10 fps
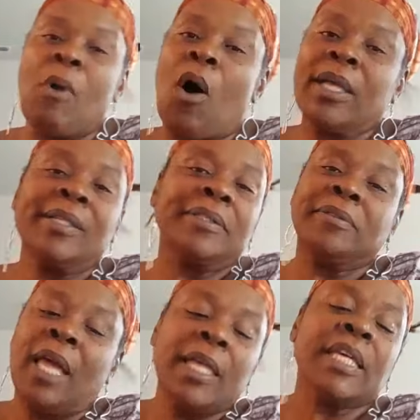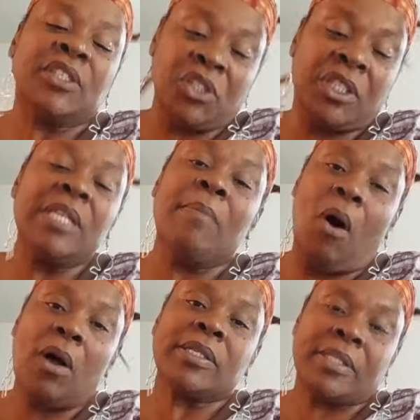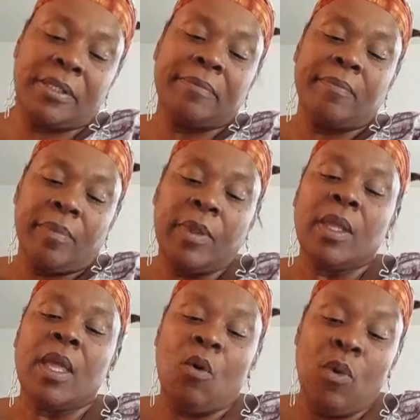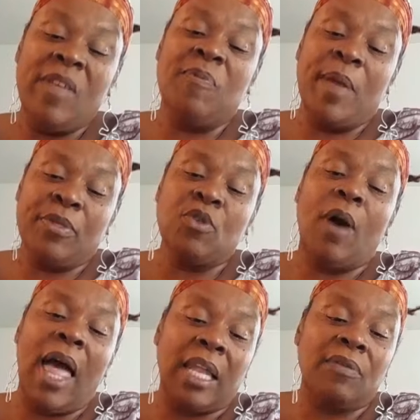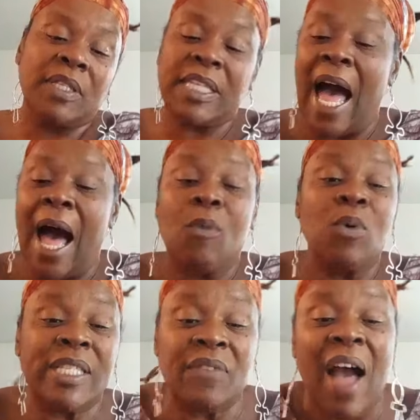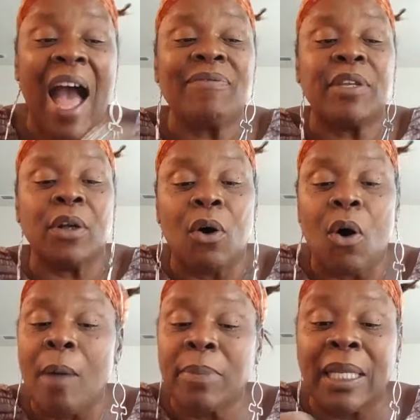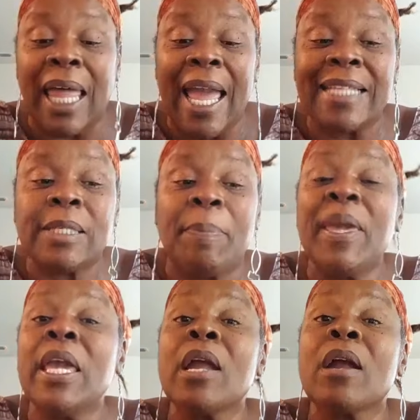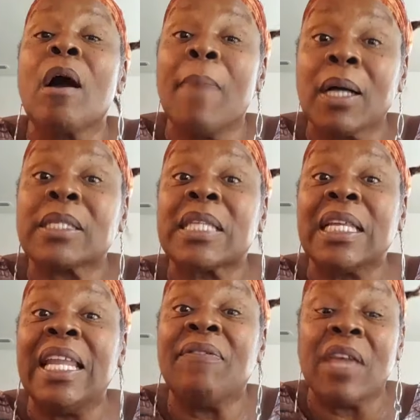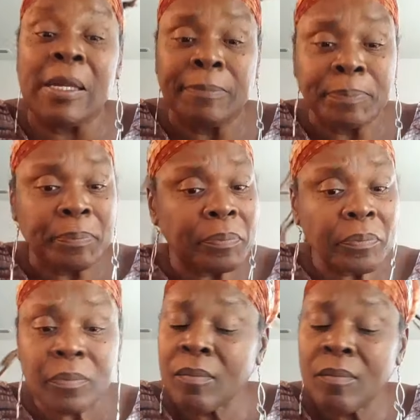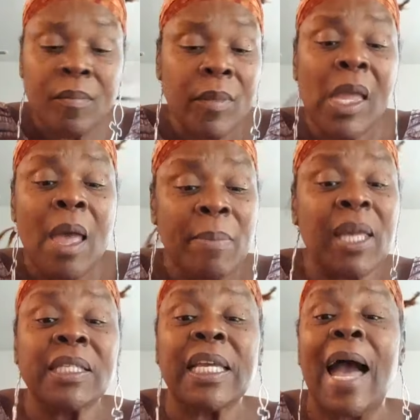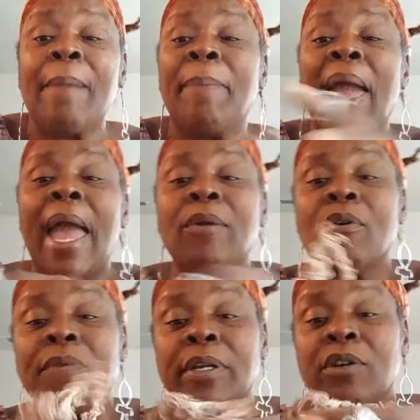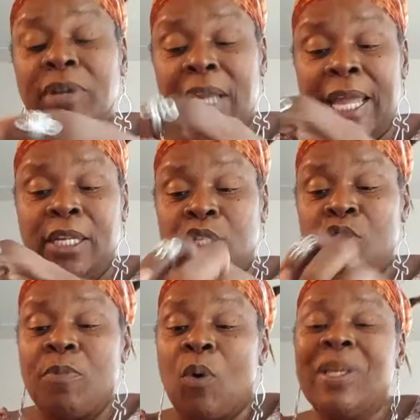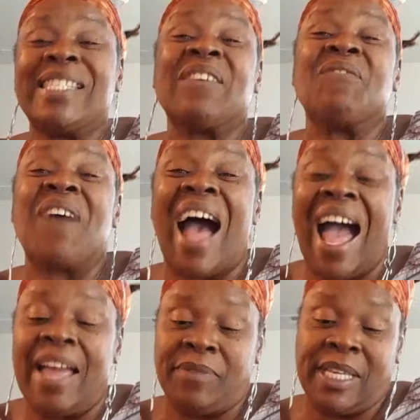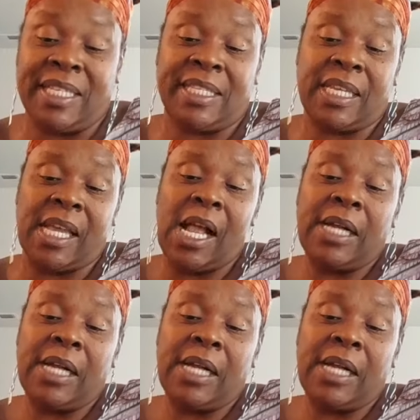Come on. Get your sea moss. We've been through a hell of a time. We survived it all. I'm glad to be here amongst the living. Because it got bad over in Grenada too, but we survived it.